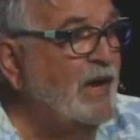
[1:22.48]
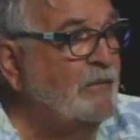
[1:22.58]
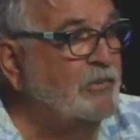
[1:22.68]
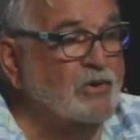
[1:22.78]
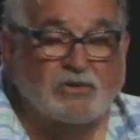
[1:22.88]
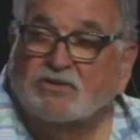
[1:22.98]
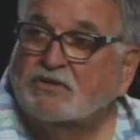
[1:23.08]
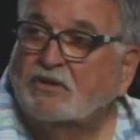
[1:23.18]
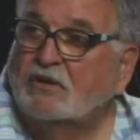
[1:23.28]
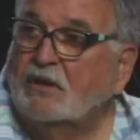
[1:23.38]
the
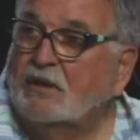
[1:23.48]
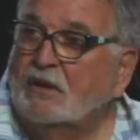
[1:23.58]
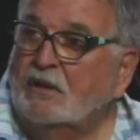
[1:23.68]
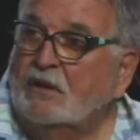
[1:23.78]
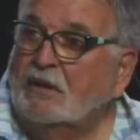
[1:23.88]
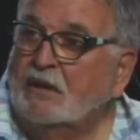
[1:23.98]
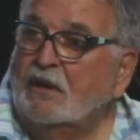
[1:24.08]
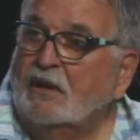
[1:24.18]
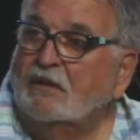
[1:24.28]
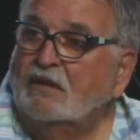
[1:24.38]
papers and
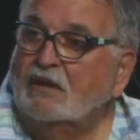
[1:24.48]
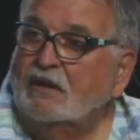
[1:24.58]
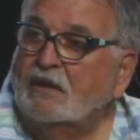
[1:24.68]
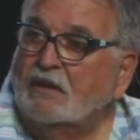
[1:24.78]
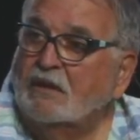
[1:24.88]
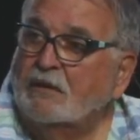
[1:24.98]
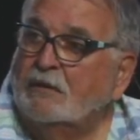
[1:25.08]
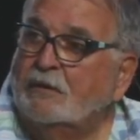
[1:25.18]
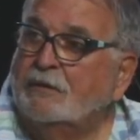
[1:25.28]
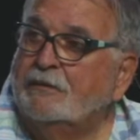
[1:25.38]

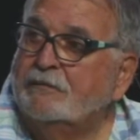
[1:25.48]
the